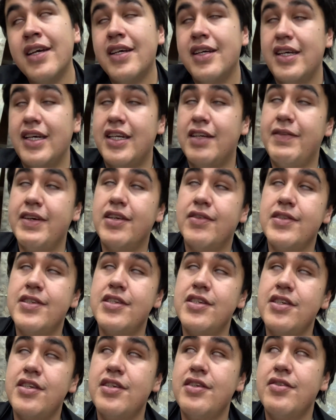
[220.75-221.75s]
And if I don't
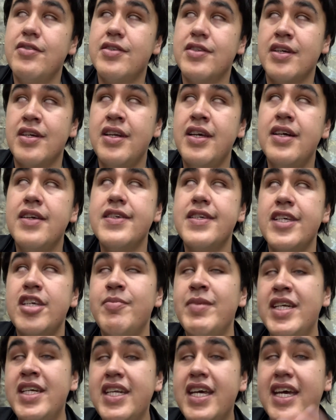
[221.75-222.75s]
see you Sunday, I'll see you
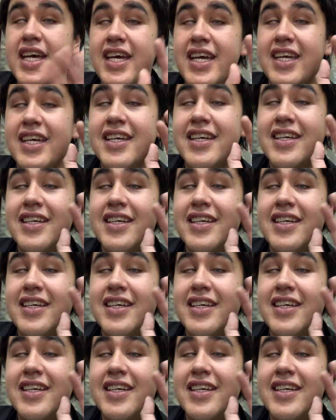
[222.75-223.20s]
Monday.